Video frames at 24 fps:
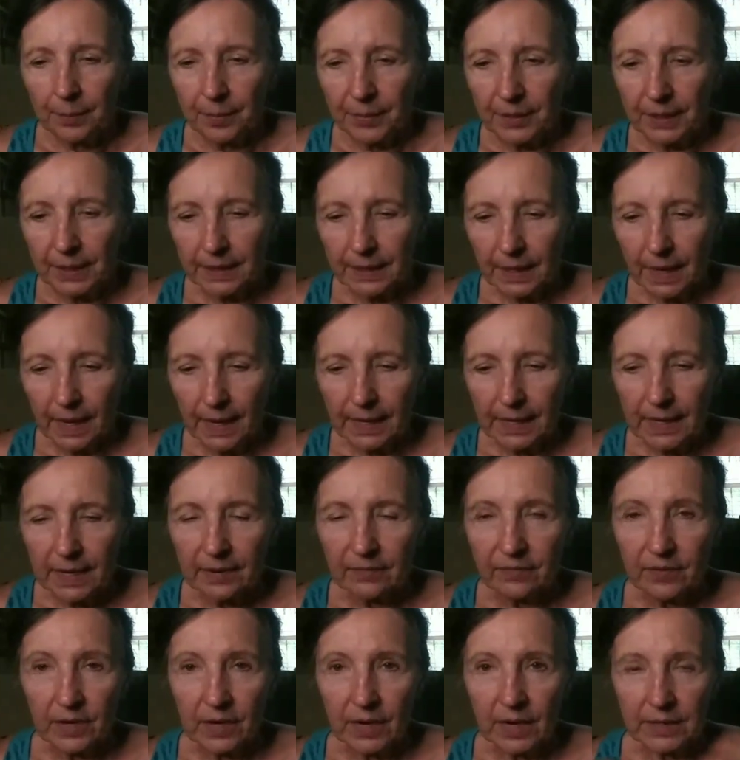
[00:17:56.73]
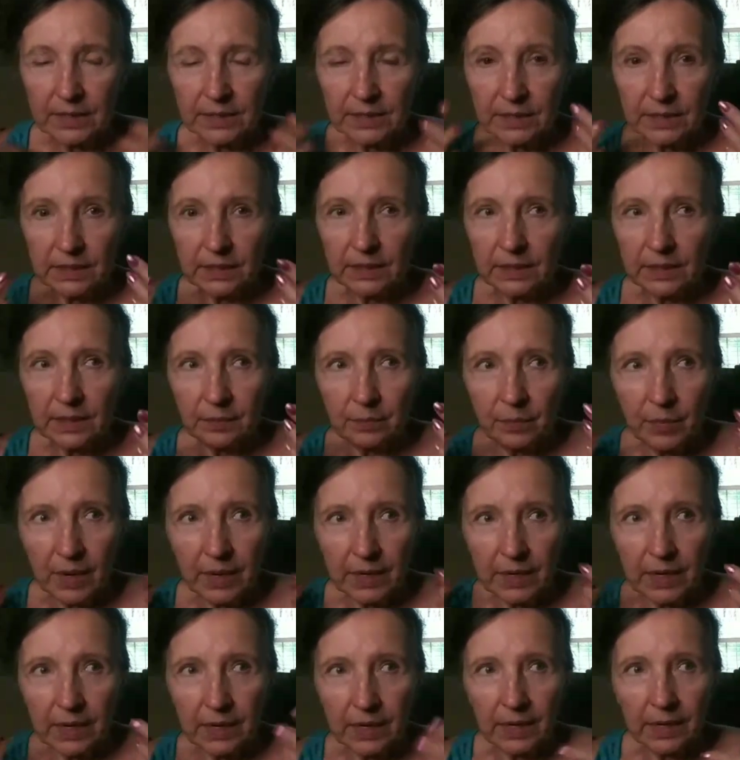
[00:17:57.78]
But I have an idea in
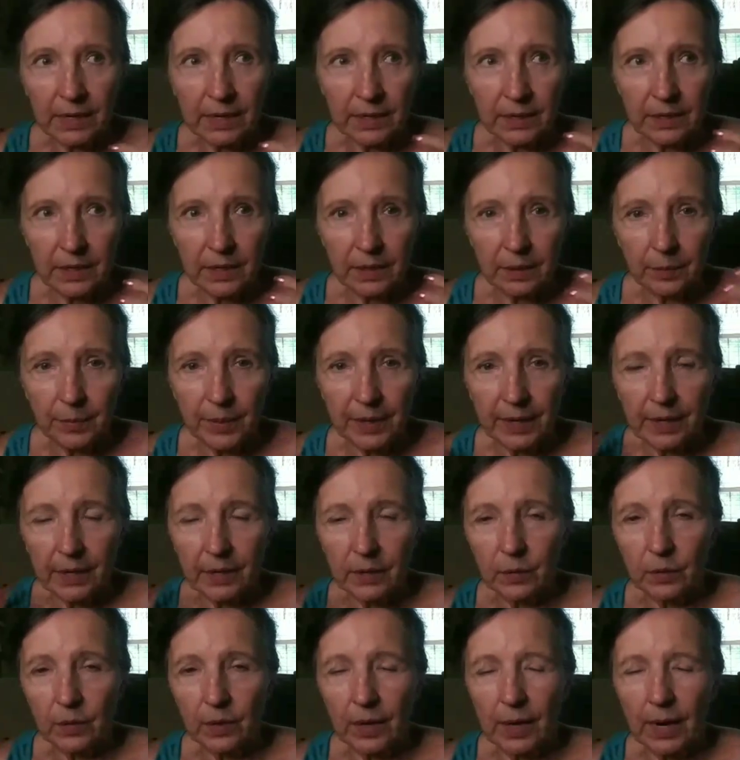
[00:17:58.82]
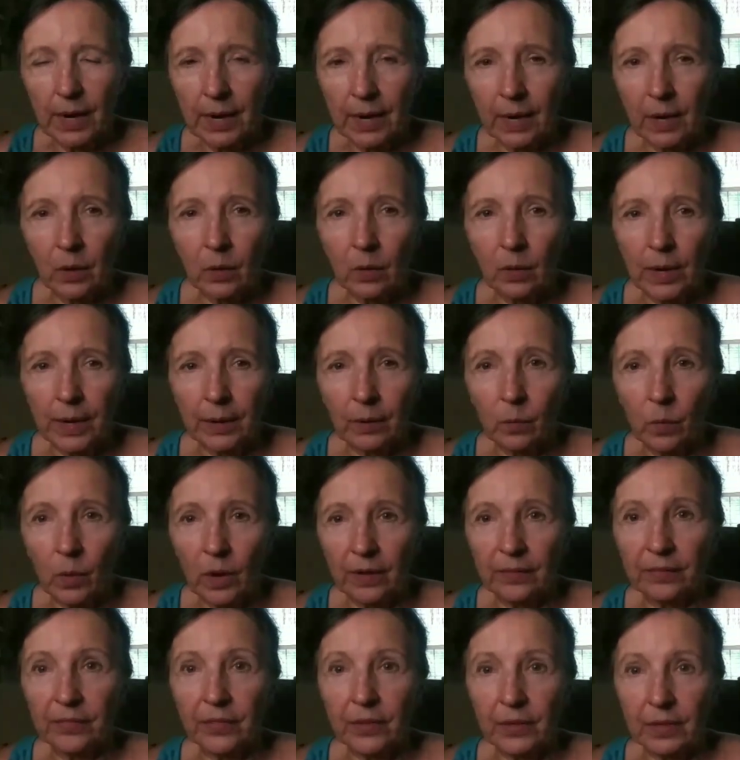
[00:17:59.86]
my head about how I
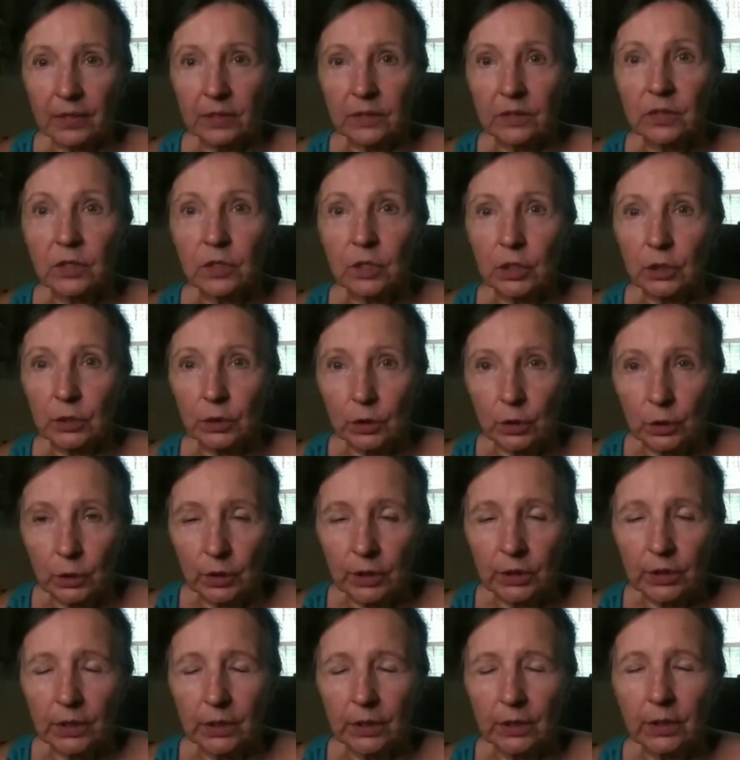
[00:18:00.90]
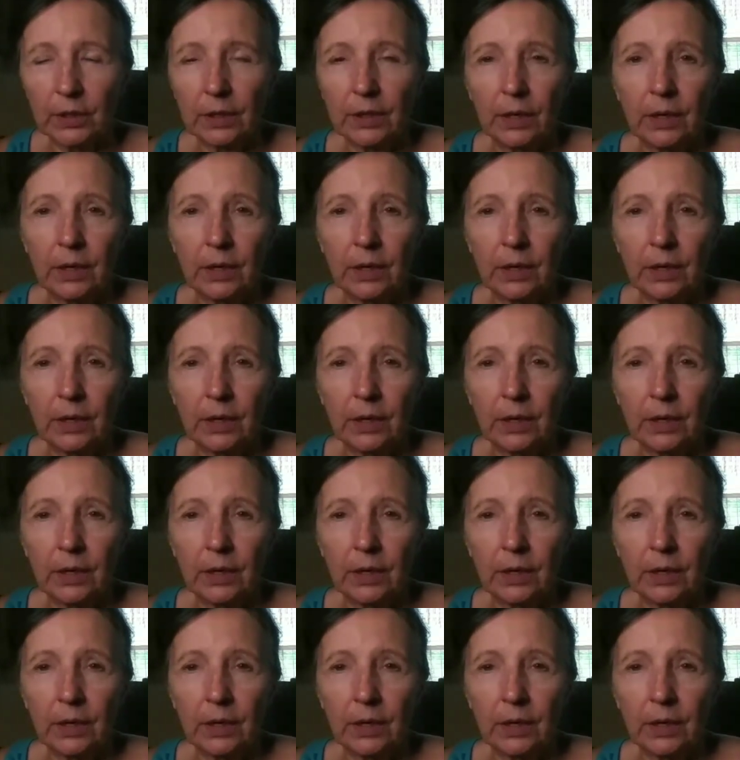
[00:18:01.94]
want things to look.